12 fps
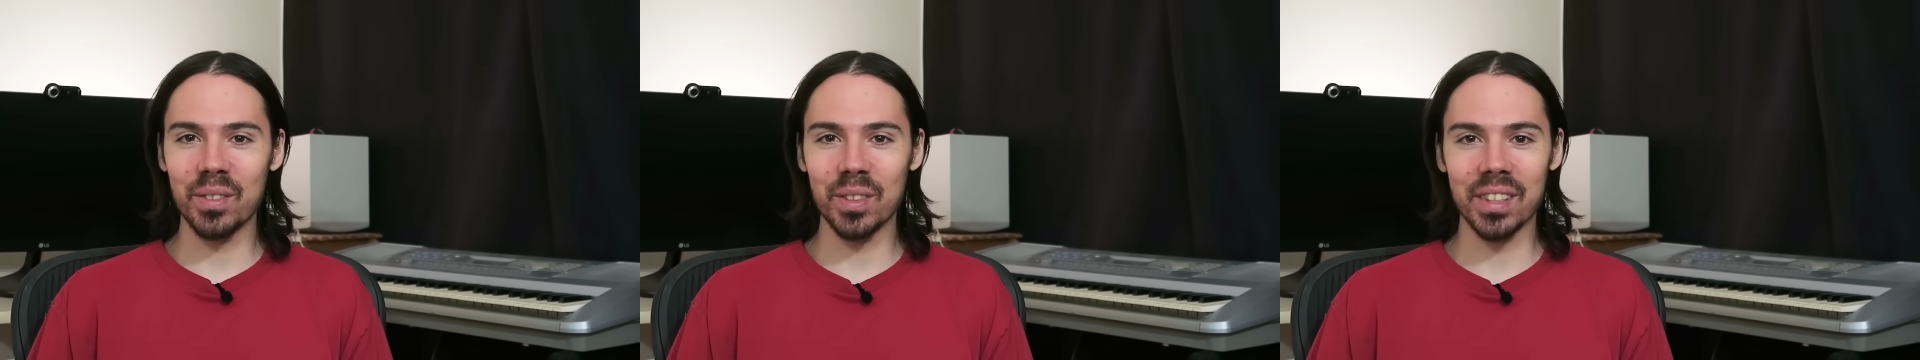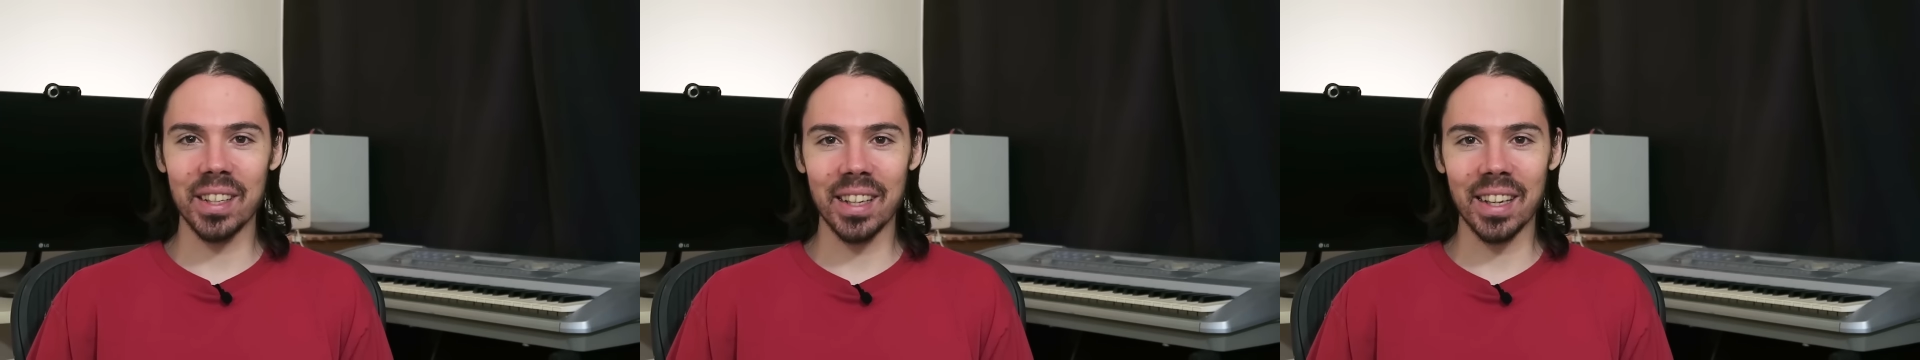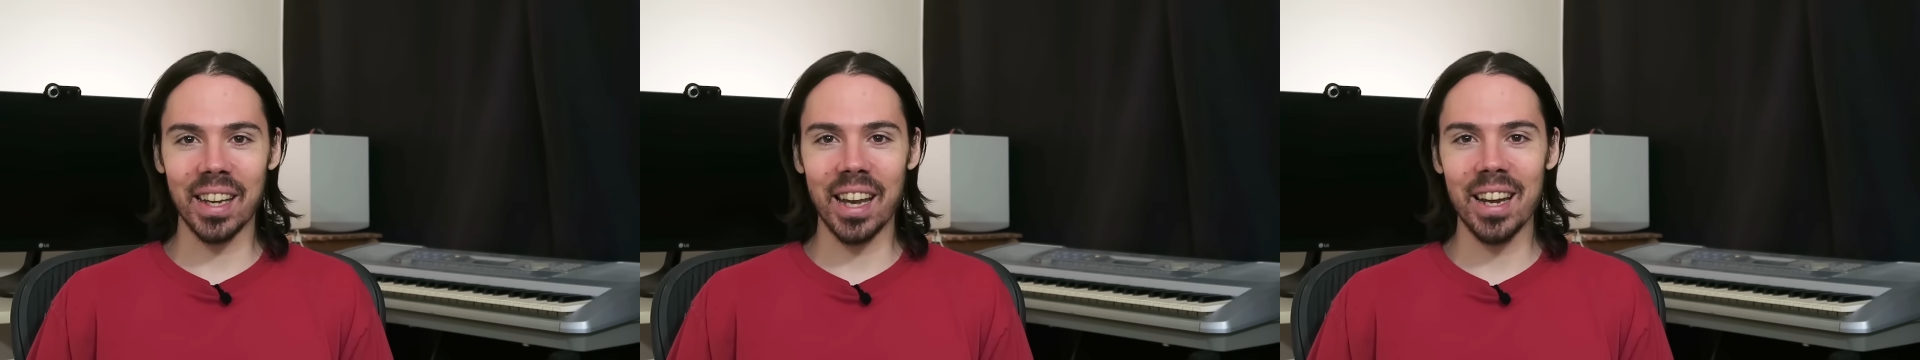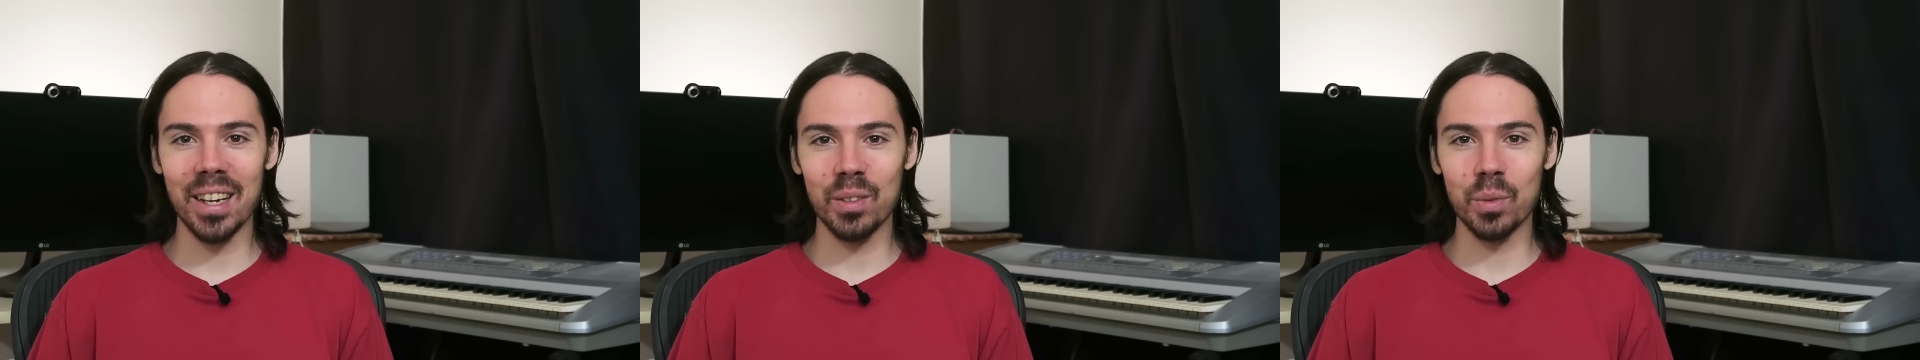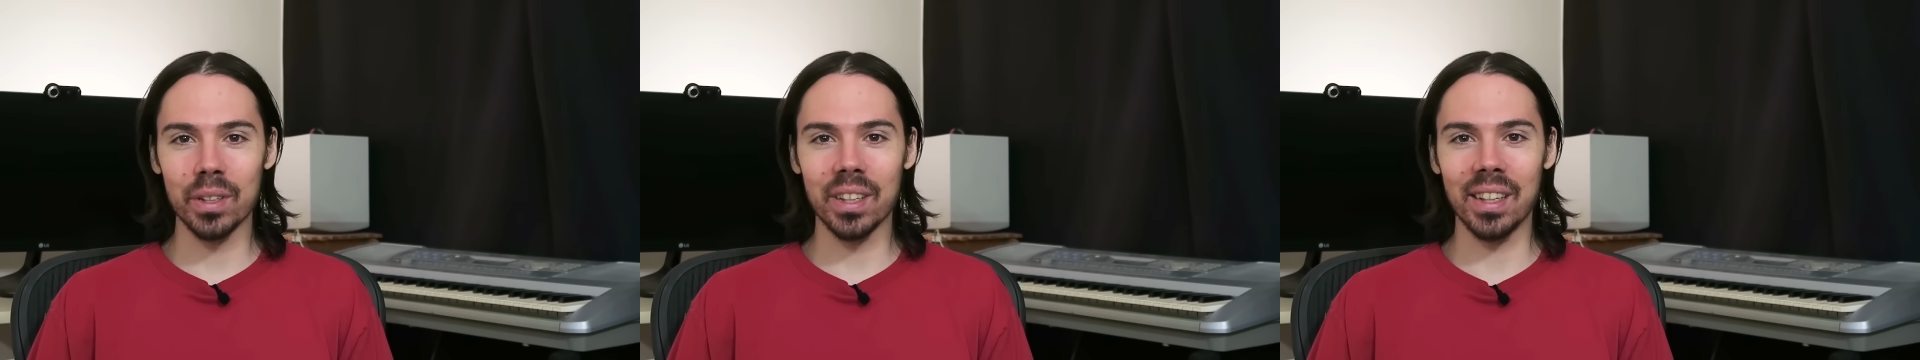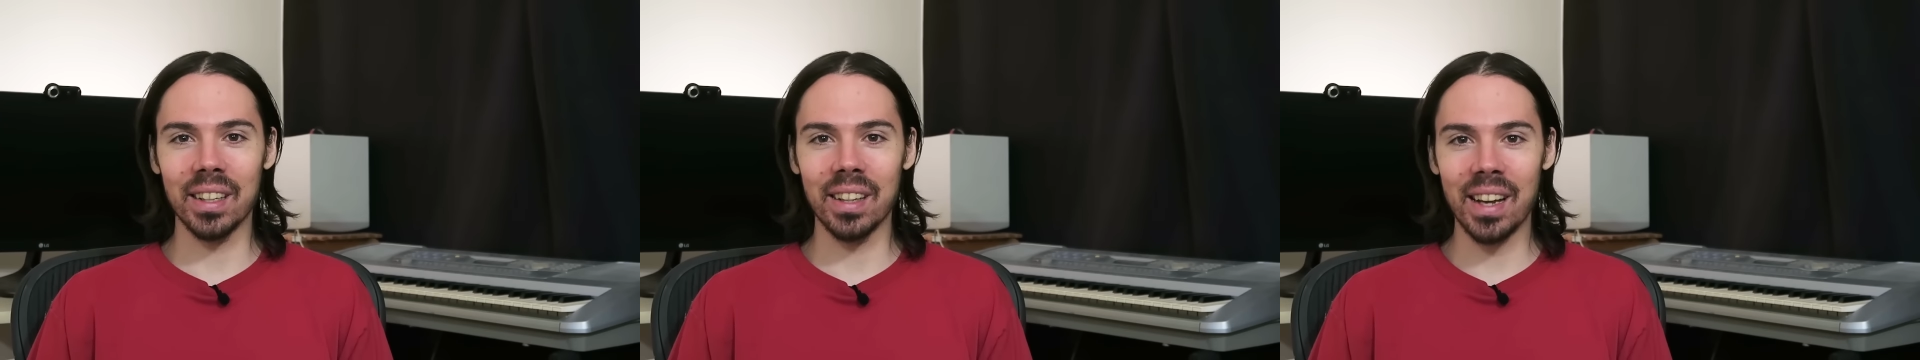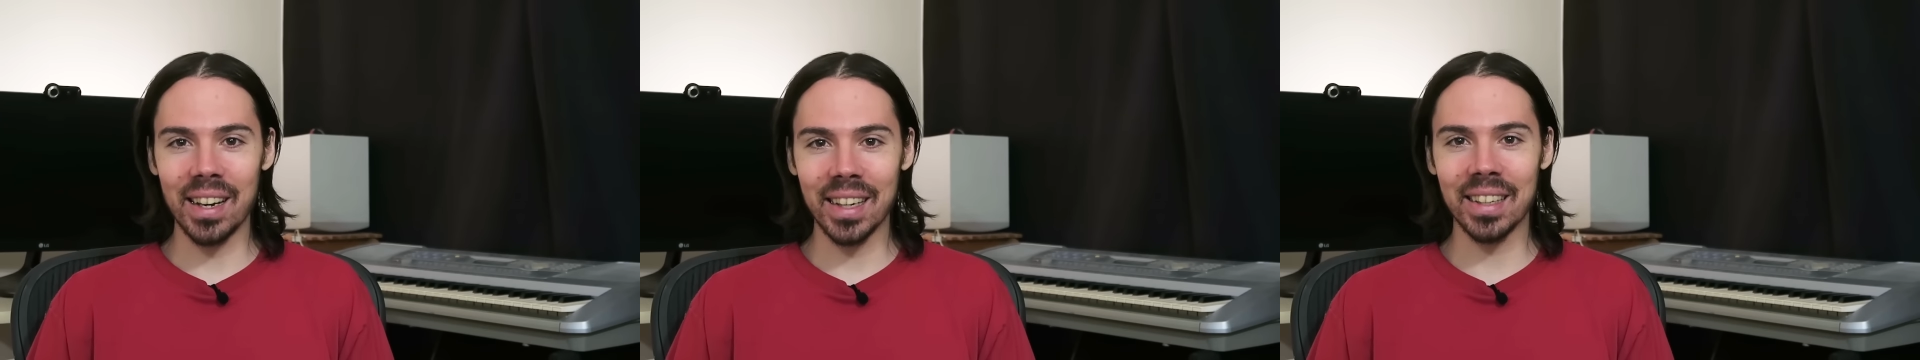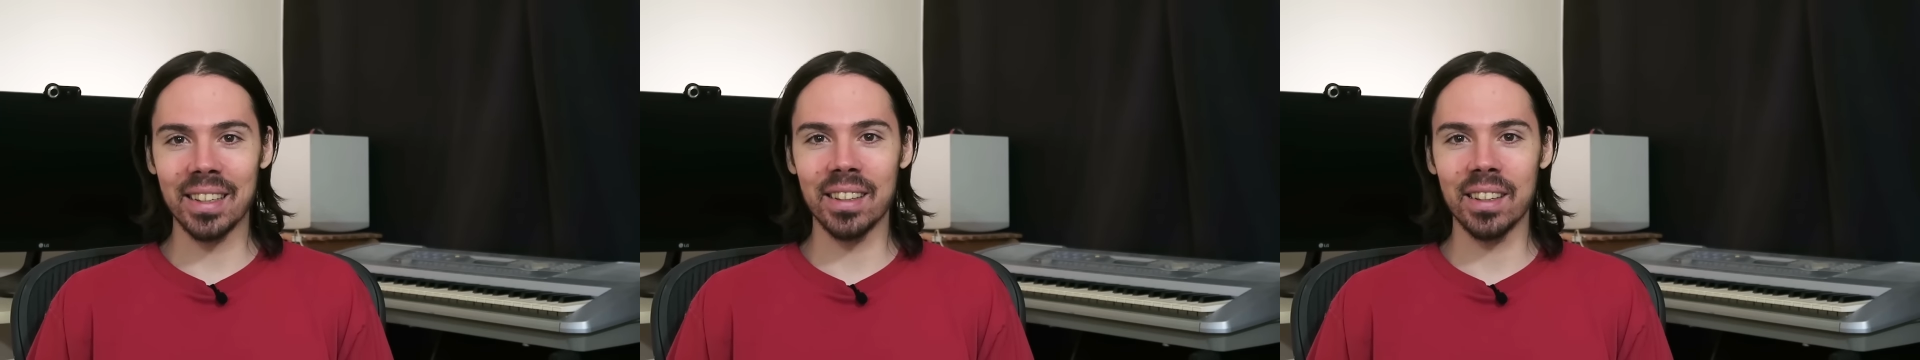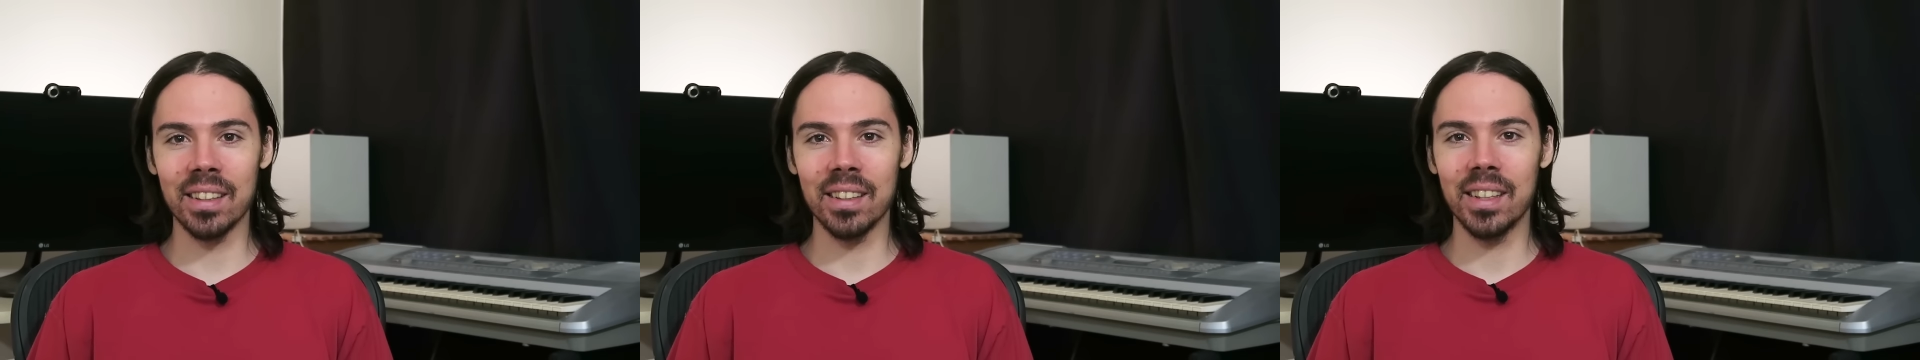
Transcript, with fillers: was in a cage with a lion